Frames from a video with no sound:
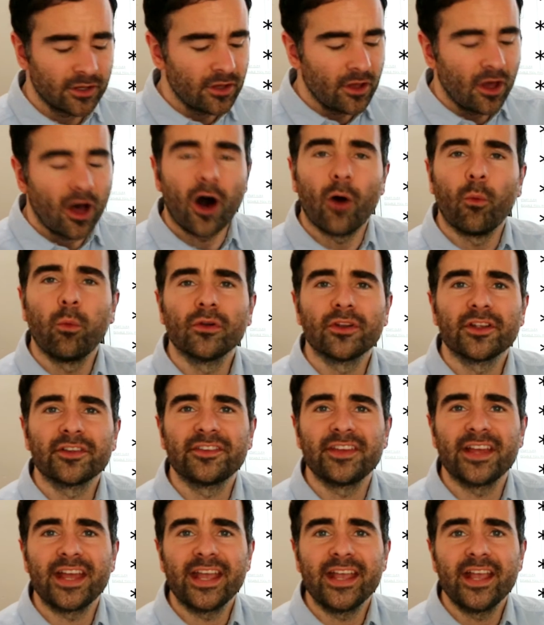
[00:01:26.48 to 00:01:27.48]
I want to
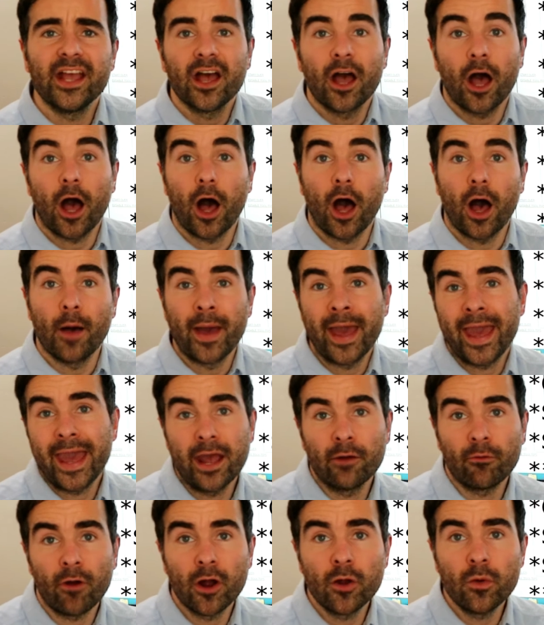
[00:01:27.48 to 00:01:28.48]
see a
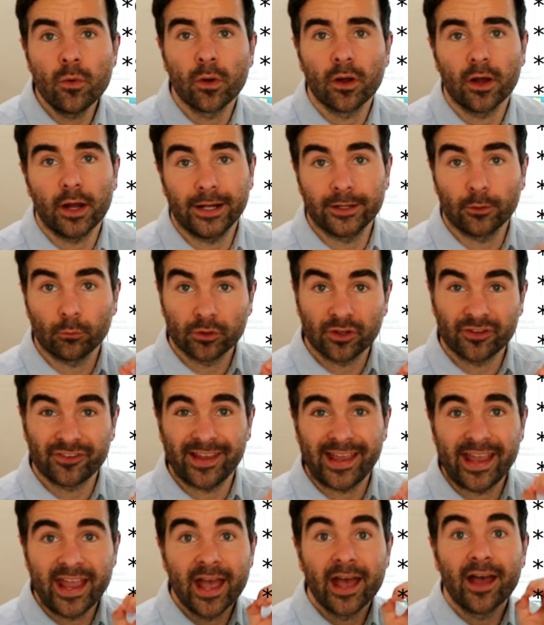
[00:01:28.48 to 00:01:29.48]
hero and I want to
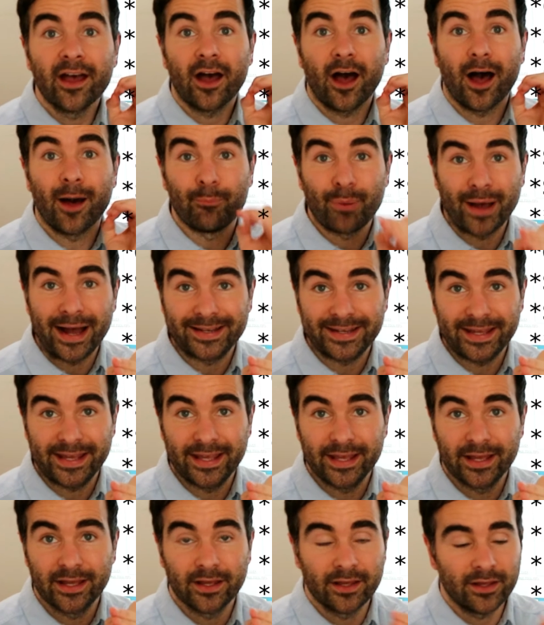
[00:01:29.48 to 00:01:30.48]
see a baddie.
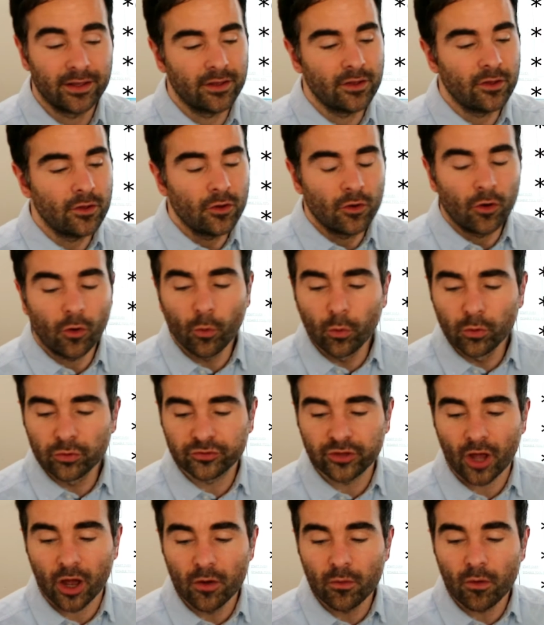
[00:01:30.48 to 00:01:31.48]

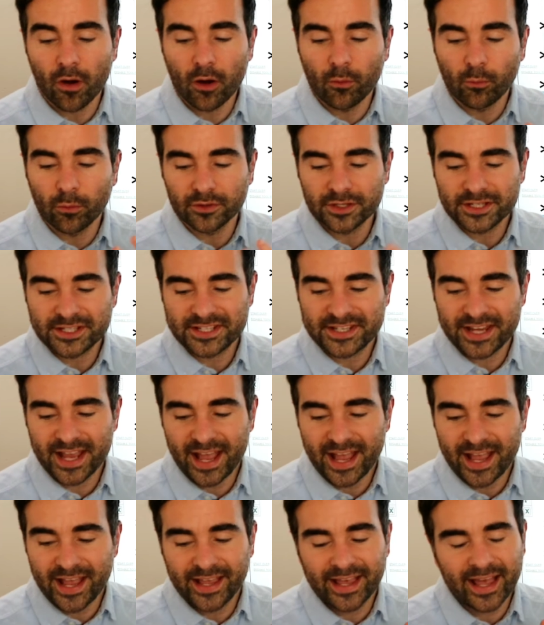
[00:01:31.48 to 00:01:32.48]
Also, I want to
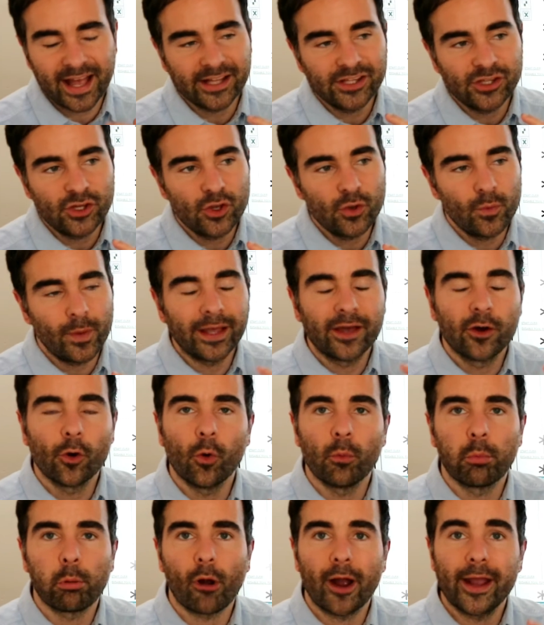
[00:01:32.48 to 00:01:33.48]
see, can you
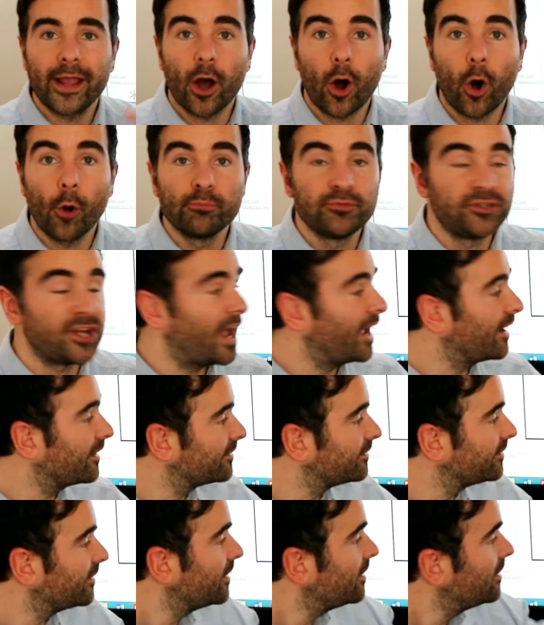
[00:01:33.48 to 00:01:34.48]
incorporate
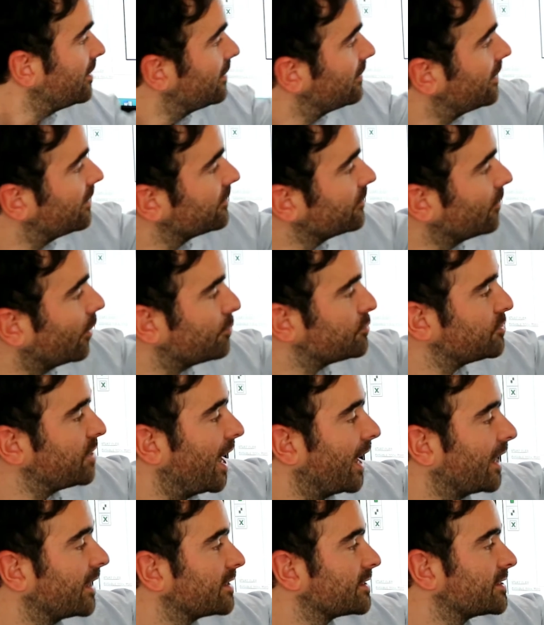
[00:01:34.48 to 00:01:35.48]
objects? There's an
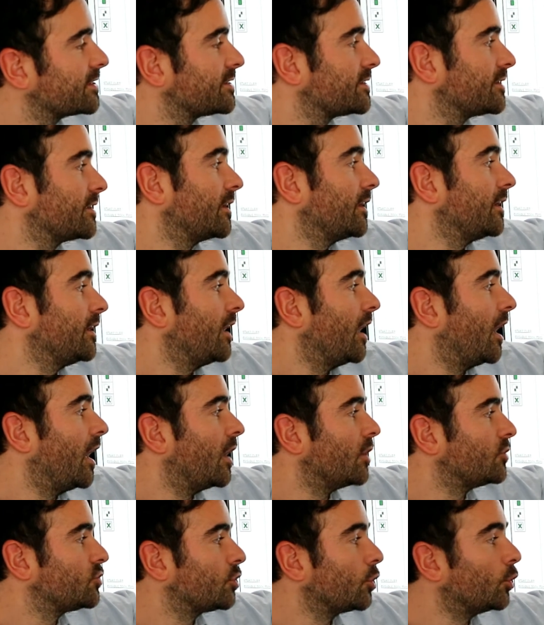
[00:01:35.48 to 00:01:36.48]
objects
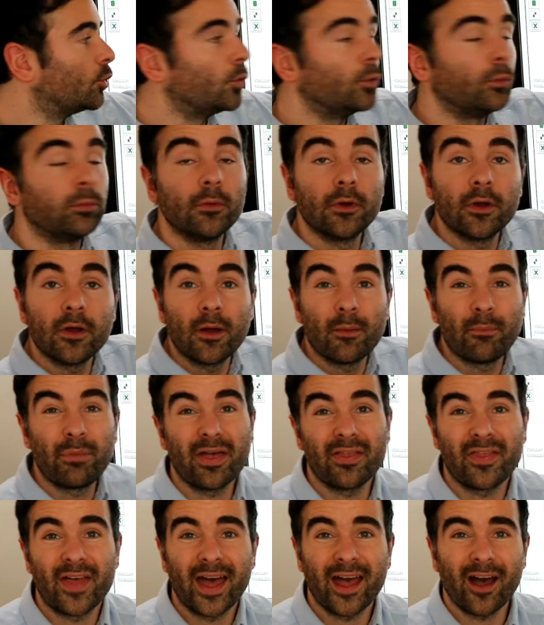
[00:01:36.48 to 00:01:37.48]
tool bit
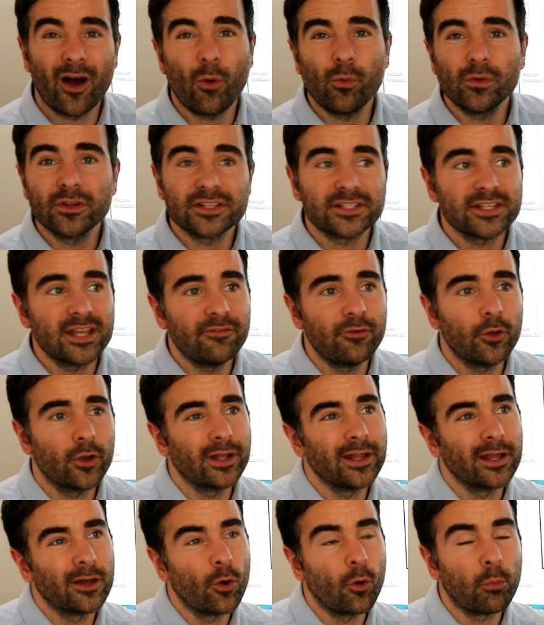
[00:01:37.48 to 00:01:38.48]
there. I want to see if you can
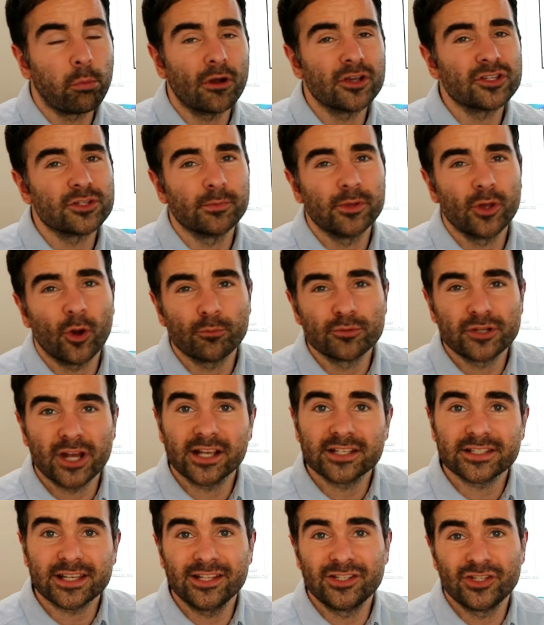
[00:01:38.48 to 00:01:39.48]
incorporate some of the objects
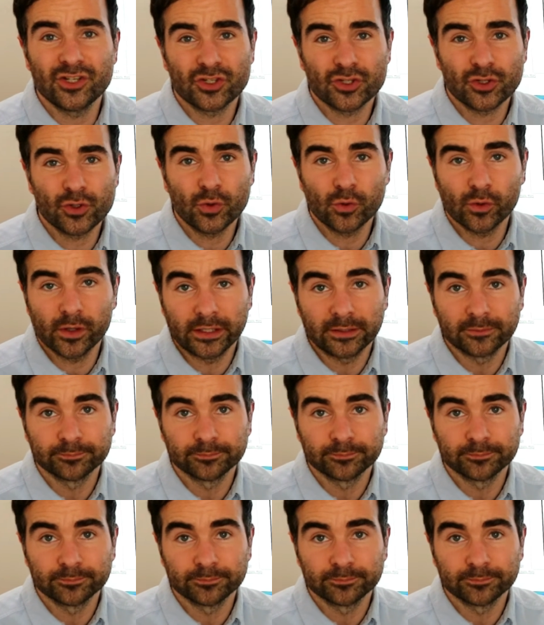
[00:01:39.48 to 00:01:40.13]
into your story.